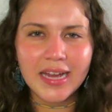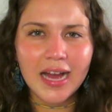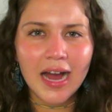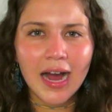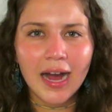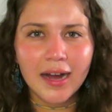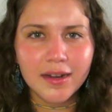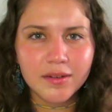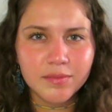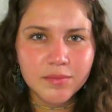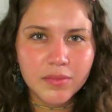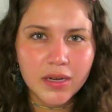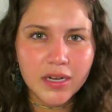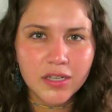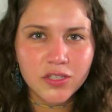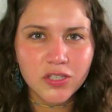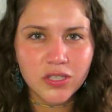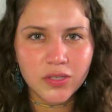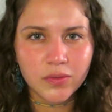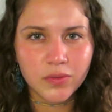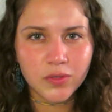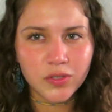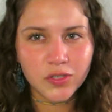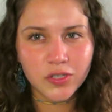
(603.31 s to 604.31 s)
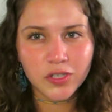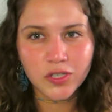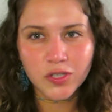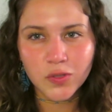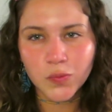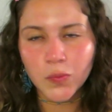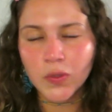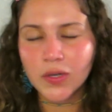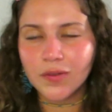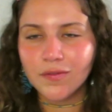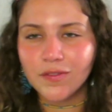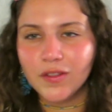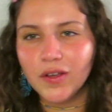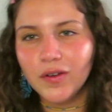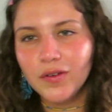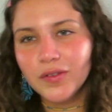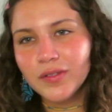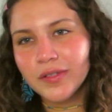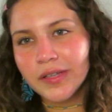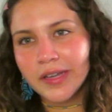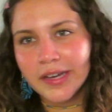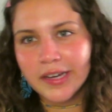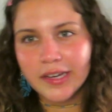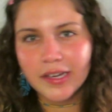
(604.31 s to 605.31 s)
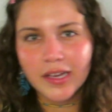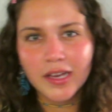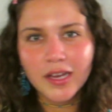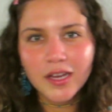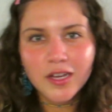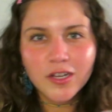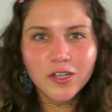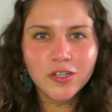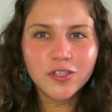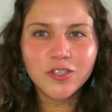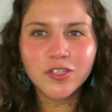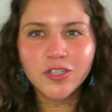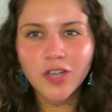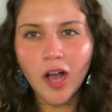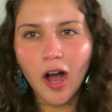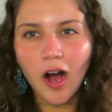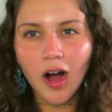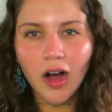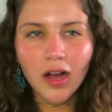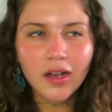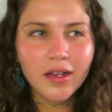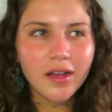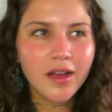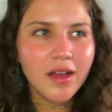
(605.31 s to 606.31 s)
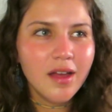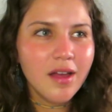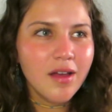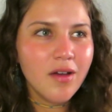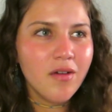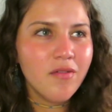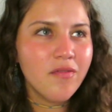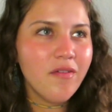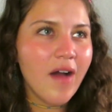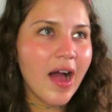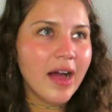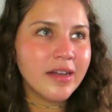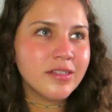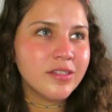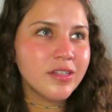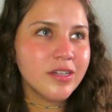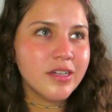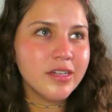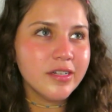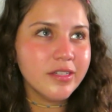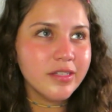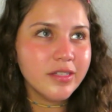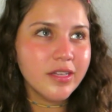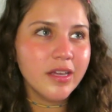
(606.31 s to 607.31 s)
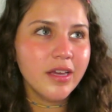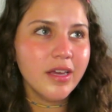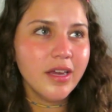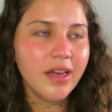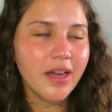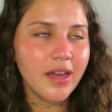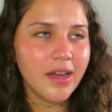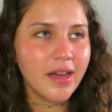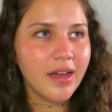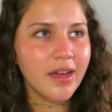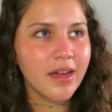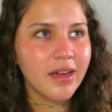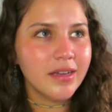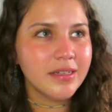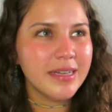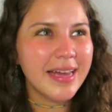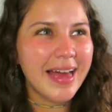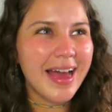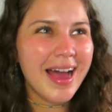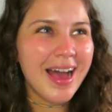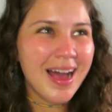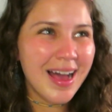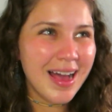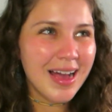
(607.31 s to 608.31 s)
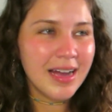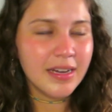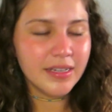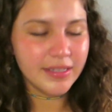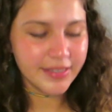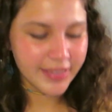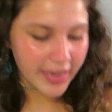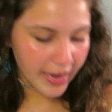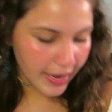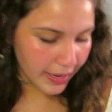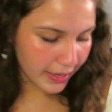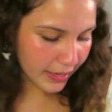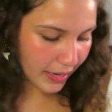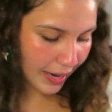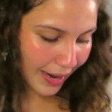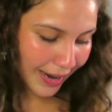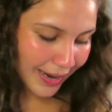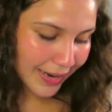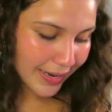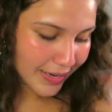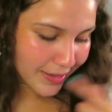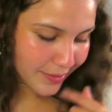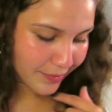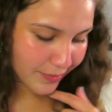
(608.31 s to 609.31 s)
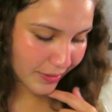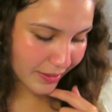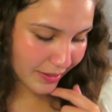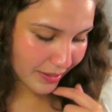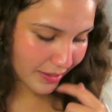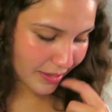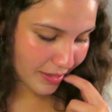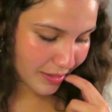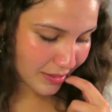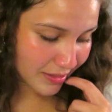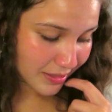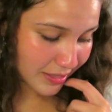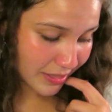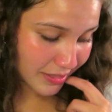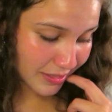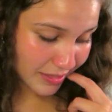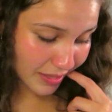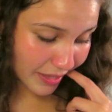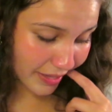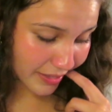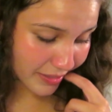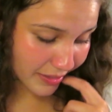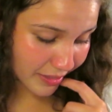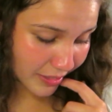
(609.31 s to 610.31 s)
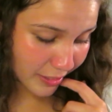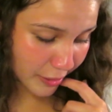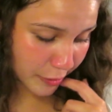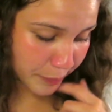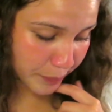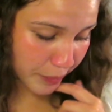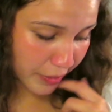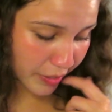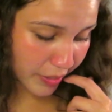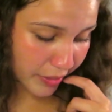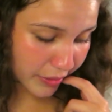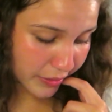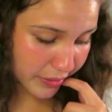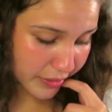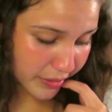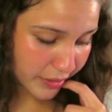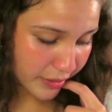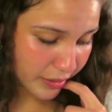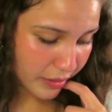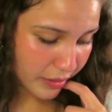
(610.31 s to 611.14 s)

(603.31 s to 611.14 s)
add much. It was just one of those like shock factors. And yeah, I really dislike this book.